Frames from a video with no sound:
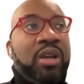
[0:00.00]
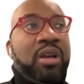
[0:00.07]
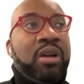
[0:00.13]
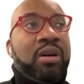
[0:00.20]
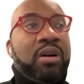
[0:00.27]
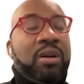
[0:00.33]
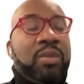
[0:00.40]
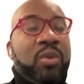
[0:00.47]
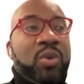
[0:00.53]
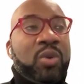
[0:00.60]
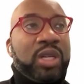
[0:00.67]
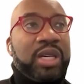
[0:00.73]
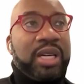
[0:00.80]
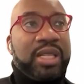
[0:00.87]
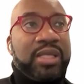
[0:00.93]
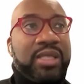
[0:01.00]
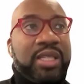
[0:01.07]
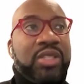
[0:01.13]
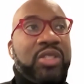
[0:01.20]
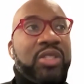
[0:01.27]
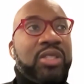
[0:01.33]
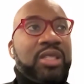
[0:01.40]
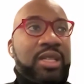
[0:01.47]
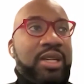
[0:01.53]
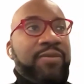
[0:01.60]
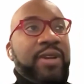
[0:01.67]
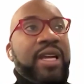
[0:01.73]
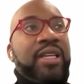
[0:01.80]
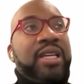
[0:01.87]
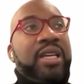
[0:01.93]
organizations and
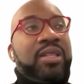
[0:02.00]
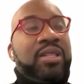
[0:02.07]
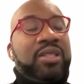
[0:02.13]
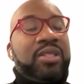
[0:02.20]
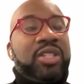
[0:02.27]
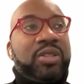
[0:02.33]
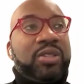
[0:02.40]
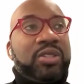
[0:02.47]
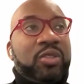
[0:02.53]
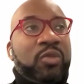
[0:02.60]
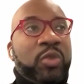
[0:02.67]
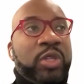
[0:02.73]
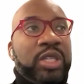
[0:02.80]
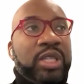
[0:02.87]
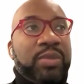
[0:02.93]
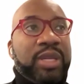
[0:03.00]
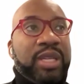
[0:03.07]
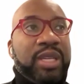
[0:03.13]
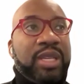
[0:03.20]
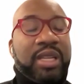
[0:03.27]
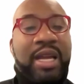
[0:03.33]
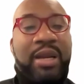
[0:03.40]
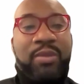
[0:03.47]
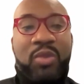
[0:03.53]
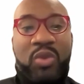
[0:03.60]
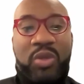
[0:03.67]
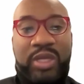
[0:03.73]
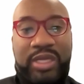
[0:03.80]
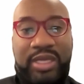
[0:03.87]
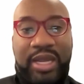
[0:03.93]
FIA this year is really being a lot
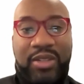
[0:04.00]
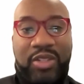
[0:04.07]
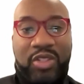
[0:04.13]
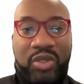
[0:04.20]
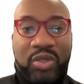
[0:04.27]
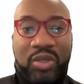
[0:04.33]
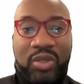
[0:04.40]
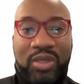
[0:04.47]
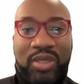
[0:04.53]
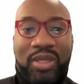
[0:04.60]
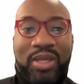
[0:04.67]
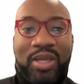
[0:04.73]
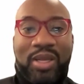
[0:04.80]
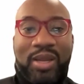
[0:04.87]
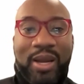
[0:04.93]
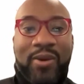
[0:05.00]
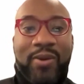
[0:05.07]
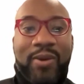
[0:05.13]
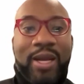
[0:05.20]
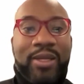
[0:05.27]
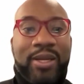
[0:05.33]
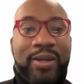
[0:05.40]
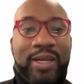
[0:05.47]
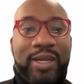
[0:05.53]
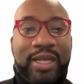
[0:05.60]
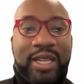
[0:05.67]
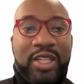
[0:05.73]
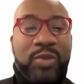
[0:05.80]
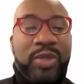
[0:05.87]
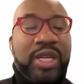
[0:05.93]
more intentional around our
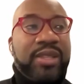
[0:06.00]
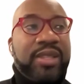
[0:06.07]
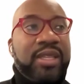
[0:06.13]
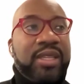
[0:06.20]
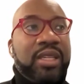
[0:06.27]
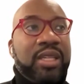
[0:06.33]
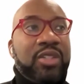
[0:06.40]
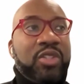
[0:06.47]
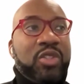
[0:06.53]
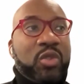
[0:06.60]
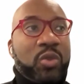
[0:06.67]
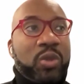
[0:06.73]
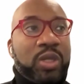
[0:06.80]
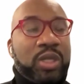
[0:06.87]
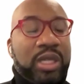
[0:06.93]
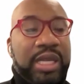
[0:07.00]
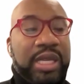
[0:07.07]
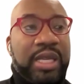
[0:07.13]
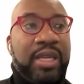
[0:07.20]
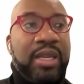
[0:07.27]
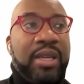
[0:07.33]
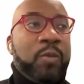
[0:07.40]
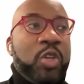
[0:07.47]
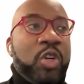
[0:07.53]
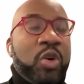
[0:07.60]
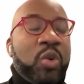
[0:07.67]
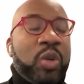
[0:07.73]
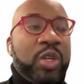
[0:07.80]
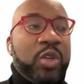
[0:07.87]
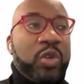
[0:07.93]
engagement. I think historically, you know,
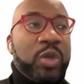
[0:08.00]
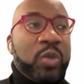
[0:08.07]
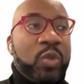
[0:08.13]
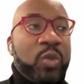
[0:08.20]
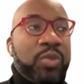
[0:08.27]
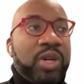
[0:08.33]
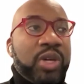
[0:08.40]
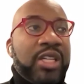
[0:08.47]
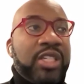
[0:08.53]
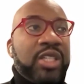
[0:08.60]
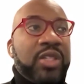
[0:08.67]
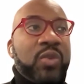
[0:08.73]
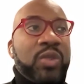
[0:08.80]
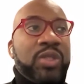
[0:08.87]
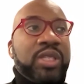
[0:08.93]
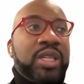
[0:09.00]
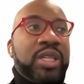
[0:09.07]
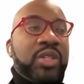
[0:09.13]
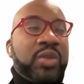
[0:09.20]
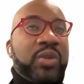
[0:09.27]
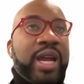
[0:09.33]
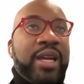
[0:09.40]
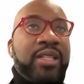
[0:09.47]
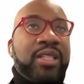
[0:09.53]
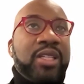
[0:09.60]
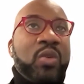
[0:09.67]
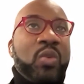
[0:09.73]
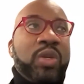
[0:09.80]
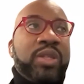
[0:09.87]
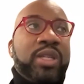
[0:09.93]
when Greenwood Project was
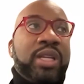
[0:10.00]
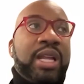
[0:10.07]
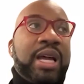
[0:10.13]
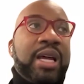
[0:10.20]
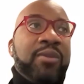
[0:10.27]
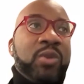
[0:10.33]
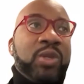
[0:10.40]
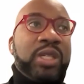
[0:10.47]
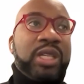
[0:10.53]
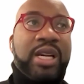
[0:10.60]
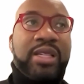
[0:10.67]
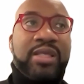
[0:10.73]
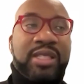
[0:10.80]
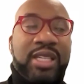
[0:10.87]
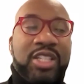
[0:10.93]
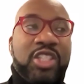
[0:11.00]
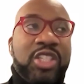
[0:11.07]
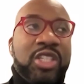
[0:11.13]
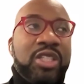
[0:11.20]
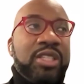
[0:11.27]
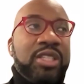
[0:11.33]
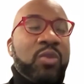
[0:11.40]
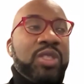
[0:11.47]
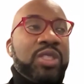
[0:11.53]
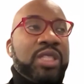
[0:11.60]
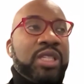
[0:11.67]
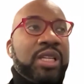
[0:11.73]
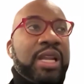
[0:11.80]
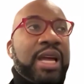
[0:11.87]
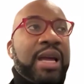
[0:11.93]
interacting with a lot of organizations, it was in
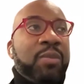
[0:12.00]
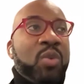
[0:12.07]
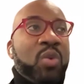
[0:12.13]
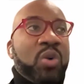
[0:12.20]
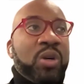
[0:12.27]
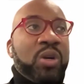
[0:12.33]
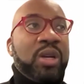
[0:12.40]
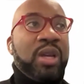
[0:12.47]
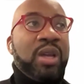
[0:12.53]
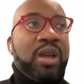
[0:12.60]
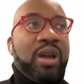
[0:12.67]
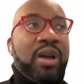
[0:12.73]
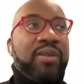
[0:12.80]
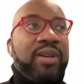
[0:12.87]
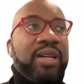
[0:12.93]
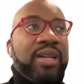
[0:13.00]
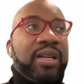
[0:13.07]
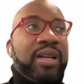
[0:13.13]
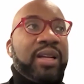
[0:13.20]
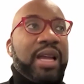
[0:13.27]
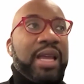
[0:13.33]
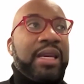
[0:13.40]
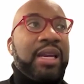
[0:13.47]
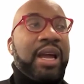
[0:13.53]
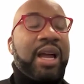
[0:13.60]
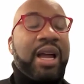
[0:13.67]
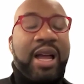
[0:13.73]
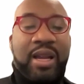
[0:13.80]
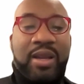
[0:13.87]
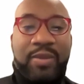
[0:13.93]
a lot more of a ad
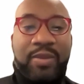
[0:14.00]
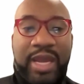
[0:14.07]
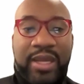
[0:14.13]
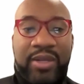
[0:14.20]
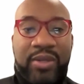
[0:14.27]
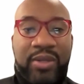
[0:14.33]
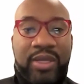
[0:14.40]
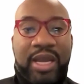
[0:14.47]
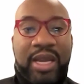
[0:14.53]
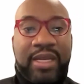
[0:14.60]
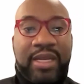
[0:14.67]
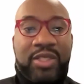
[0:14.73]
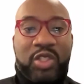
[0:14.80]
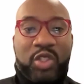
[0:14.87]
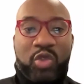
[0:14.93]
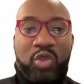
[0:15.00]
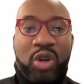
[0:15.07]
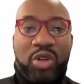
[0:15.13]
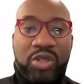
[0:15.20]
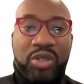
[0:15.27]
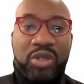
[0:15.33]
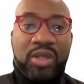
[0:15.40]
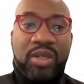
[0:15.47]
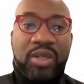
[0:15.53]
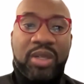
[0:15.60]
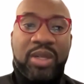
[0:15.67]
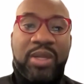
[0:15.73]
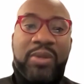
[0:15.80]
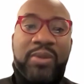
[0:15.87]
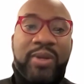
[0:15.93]
hoc manner and not as structured,
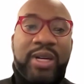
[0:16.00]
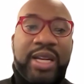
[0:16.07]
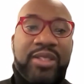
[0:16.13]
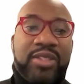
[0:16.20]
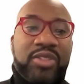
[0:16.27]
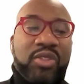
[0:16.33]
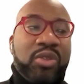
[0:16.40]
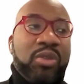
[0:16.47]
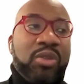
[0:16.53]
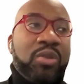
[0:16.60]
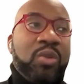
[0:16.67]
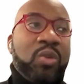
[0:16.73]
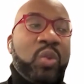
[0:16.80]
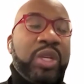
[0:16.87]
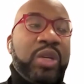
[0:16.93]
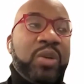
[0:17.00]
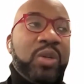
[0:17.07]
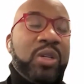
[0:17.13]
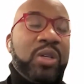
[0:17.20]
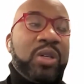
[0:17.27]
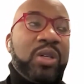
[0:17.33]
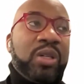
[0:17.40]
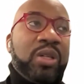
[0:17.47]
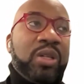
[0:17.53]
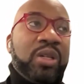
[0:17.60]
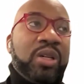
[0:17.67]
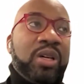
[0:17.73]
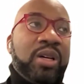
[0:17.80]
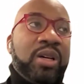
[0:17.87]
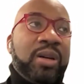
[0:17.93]
right? So we were,
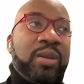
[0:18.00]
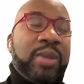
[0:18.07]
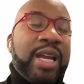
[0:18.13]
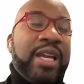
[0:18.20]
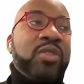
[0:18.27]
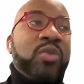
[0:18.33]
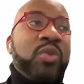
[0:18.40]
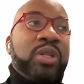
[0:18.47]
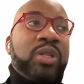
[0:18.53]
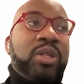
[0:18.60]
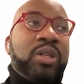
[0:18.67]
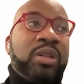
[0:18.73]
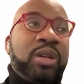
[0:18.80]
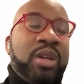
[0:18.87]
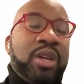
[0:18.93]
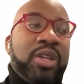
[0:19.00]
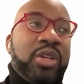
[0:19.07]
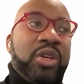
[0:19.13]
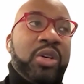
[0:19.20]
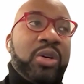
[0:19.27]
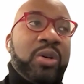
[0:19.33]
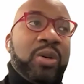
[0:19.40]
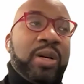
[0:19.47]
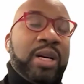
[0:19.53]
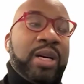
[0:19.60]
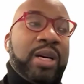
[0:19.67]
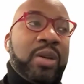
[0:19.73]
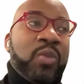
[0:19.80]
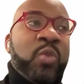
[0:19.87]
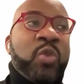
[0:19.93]

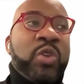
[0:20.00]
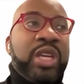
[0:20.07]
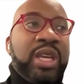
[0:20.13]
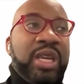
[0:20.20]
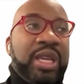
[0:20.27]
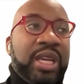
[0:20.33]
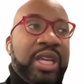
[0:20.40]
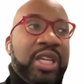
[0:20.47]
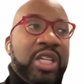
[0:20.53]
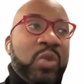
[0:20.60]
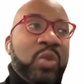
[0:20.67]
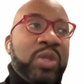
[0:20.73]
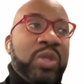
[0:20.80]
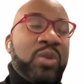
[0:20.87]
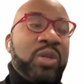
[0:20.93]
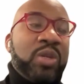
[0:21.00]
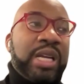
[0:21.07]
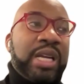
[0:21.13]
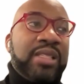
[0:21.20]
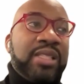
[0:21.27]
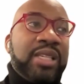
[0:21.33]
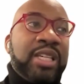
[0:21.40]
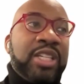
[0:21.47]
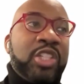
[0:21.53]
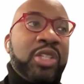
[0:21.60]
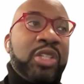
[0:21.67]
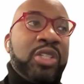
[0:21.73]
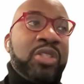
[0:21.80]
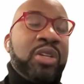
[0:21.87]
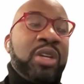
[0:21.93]
re-engaging with
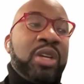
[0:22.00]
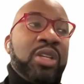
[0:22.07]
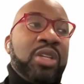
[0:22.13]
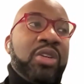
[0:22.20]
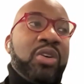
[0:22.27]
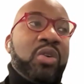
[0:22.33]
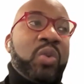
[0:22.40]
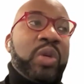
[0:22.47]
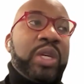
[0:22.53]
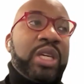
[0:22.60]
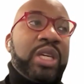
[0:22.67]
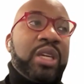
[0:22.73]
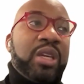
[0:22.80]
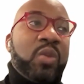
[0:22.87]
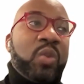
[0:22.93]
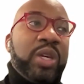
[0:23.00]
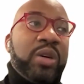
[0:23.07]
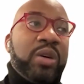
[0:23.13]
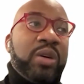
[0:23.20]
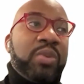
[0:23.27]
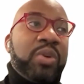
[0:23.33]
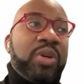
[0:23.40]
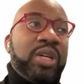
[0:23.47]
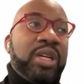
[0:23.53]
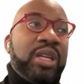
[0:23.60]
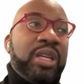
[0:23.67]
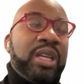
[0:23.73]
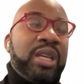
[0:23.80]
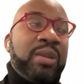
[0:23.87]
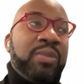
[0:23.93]
organizations, you know, we are
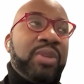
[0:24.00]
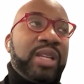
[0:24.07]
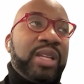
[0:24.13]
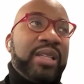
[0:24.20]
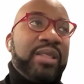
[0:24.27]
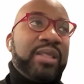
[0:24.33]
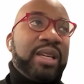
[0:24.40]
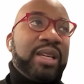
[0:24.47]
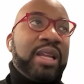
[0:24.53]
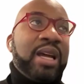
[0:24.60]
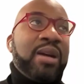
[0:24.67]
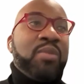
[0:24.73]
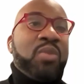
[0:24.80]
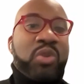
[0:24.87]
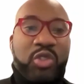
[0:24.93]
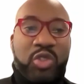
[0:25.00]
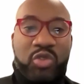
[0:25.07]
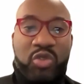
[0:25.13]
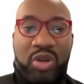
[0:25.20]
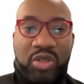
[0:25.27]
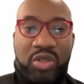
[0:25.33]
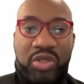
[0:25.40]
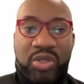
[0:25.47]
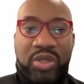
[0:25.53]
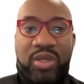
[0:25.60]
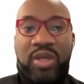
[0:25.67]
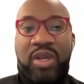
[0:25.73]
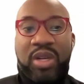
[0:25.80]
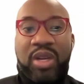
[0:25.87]
putting in place a lot more structure